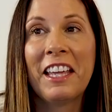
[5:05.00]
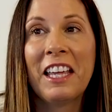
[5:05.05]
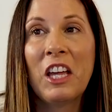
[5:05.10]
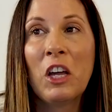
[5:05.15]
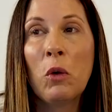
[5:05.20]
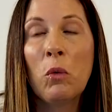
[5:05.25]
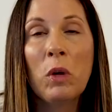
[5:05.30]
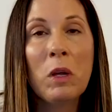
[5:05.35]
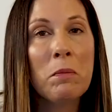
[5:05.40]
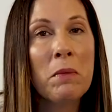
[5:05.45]

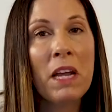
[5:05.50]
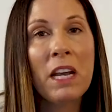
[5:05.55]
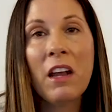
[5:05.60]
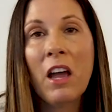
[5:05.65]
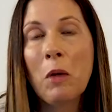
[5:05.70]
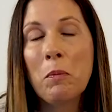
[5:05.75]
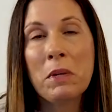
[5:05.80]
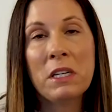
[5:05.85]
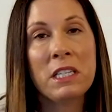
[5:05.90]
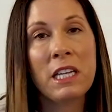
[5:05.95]
We may
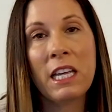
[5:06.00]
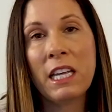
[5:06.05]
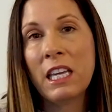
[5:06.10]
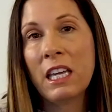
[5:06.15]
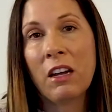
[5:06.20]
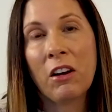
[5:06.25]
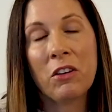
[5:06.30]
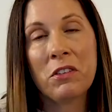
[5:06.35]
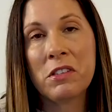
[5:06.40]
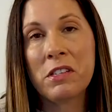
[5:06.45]
not be taking
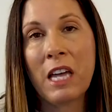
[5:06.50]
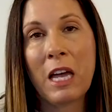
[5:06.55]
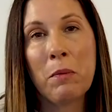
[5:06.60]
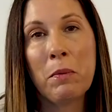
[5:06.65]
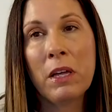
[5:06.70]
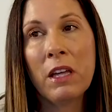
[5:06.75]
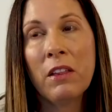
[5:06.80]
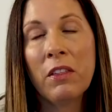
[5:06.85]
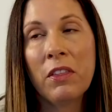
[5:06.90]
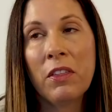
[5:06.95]
our
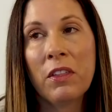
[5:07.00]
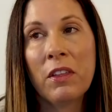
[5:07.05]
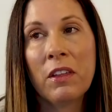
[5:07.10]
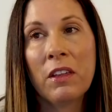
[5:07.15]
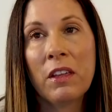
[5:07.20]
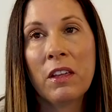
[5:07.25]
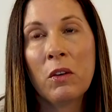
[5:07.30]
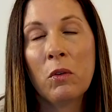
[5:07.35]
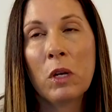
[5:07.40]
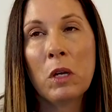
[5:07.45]
Sabbath.
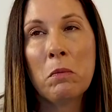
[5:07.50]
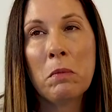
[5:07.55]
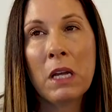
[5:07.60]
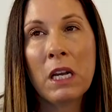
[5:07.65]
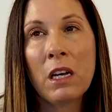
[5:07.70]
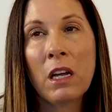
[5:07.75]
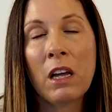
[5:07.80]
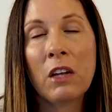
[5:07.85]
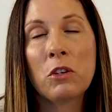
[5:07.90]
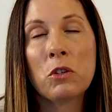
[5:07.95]
We may
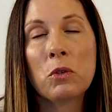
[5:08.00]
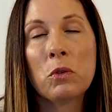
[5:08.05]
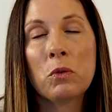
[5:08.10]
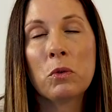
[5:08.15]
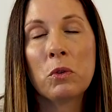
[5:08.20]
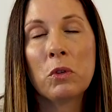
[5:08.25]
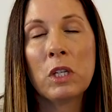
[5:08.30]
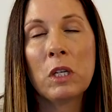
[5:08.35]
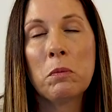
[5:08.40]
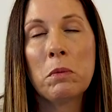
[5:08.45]
not
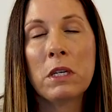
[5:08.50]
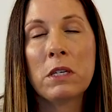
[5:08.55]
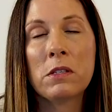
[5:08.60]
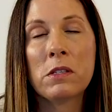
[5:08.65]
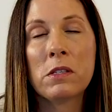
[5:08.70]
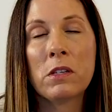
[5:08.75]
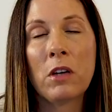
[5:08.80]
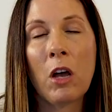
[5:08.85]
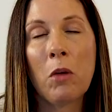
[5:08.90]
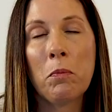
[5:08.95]
truly be
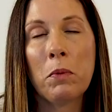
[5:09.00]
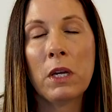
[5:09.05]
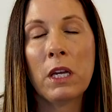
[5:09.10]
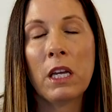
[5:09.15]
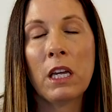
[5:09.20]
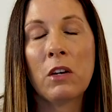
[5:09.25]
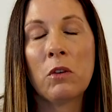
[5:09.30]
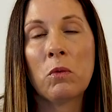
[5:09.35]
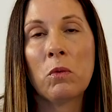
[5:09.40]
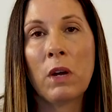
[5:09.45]
stopping
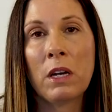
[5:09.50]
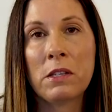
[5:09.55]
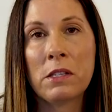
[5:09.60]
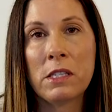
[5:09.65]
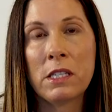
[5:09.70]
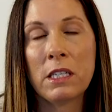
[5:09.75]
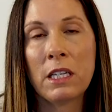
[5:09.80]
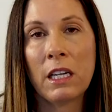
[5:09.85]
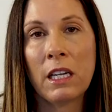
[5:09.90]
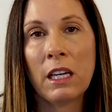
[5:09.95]
and
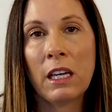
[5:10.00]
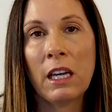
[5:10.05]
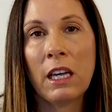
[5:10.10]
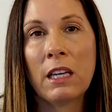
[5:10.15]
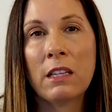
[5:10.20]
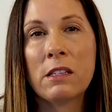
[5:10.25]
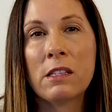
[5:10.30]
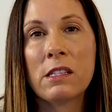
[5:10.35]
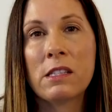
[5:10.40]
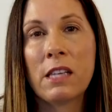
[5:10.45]
resting
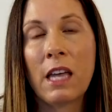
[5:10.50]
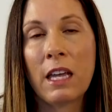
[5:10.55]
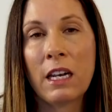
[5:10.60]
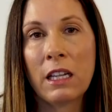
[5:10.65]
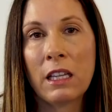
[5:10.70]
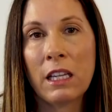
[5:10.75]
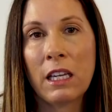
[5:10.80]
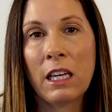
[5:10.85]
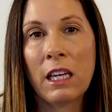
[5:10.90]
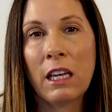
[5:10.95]
and
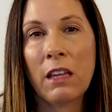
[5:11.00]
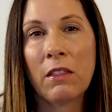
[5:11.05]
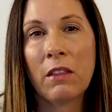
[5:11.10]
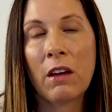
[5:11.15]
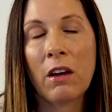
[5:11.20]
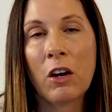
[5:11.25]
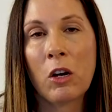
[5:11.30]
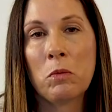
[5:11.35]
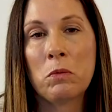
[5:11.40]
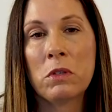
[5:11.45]
settling in the
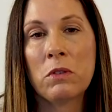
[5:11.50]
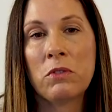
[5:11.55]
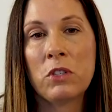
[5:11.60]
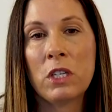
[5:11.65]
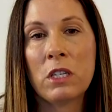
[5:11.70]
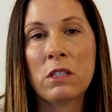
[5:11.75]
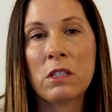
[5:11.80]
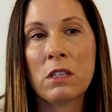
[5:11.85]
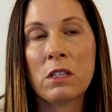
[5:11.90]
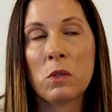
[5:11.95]
arms of
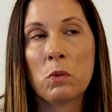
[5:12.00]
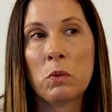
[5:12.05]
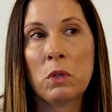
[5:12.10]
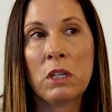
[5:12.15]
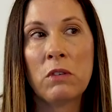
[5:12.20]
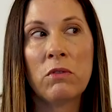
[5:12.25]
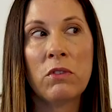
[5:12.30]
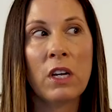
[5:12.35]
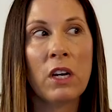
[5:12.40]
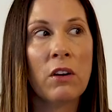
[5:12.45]
Jesus. We
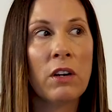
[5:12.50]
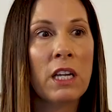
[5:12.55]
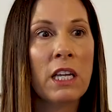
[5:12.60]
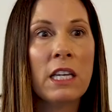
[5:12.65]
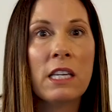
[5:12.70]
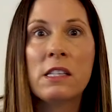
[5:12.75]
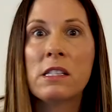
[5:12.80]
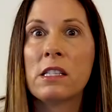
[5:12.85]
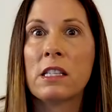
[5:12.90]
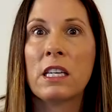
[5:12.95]
very
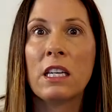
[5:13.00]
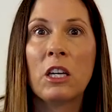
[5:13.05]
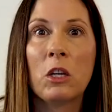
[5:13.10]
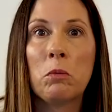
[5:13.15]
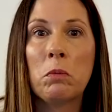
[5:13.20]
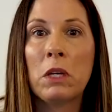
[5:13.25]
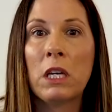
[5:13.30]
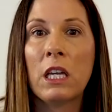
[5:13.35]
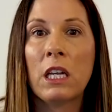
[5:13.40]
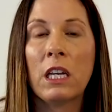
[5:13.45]
easily could
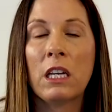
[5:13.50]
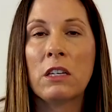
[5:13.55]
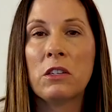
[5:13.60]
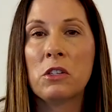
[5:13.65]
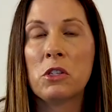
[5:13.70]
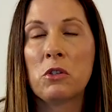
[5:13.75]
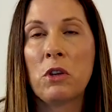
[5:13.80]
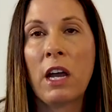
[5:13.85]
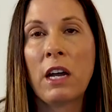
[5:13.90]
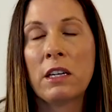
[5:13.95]
be getting
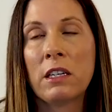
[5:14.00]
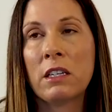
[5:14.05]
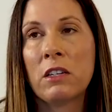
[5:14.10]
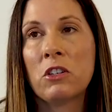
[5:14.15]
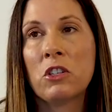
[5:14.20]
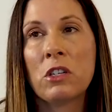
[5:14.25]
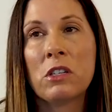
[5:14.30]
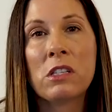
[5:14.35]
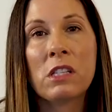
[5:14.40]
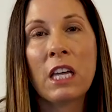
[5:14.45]
distracted,
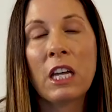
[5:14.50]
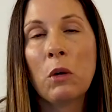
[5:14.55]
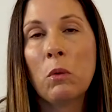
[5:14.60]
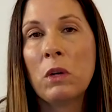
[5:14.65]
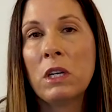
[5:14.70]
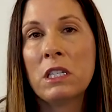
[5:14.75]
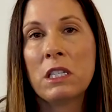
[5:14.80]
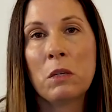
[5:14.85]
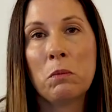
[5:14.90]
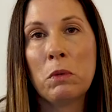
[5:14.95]
just like we
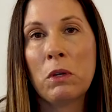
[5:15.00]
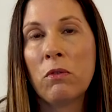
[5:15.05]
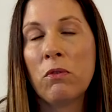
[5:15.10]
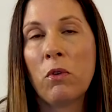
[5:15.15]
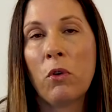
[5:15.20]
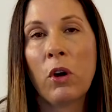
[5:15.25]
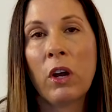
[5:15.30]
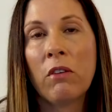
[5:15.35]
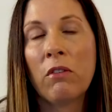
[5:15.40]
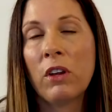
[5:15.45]
did
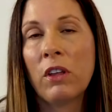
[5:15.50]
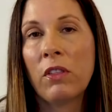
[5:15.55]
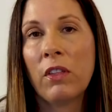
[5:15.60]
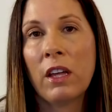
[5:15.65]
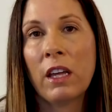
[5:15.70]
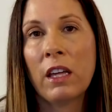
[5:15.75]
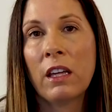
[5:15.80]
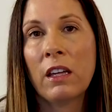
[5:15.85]
before everything.